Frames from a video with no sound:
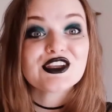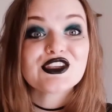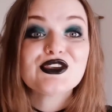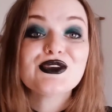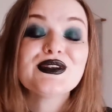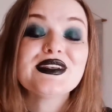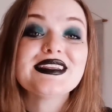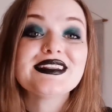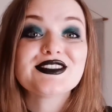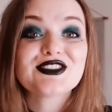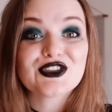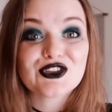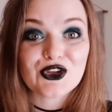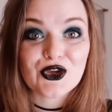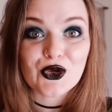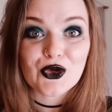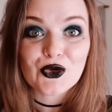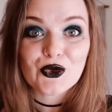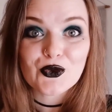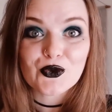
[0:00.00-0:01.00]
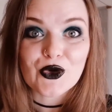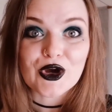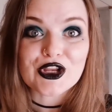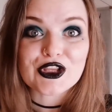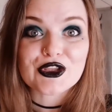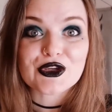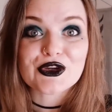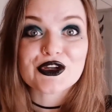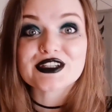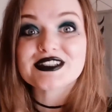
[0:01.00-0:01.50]
You need to know
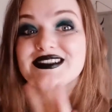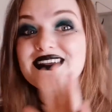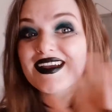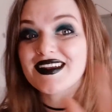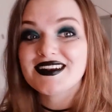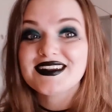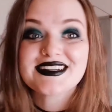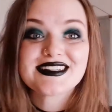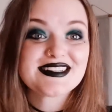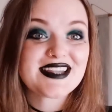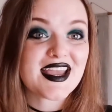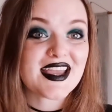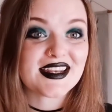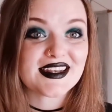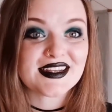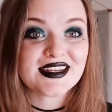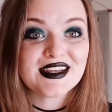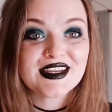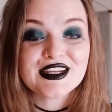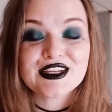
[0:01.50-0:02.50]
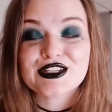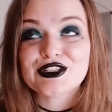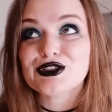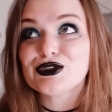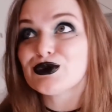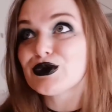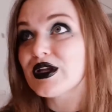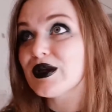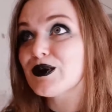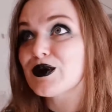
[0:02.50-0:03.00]
what your 10 out of 10
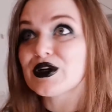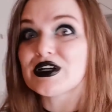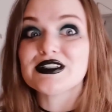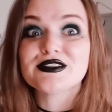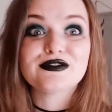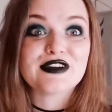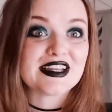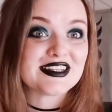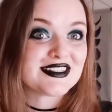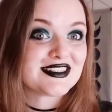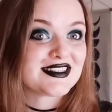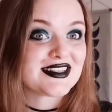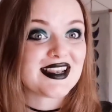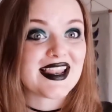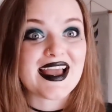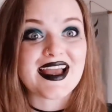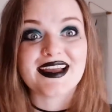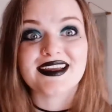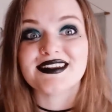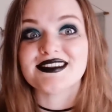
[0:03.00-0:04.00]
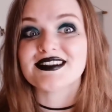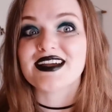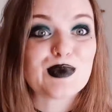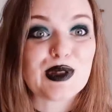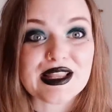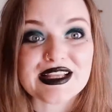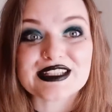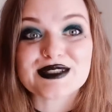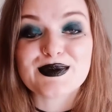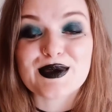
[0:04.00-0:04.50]
Dream World Fantasyland
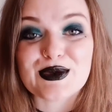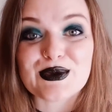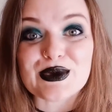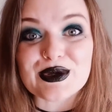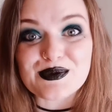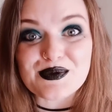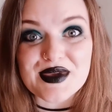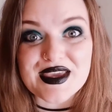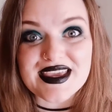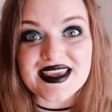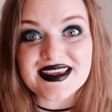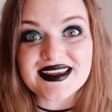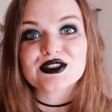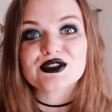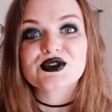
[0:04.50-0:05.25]
placement would be,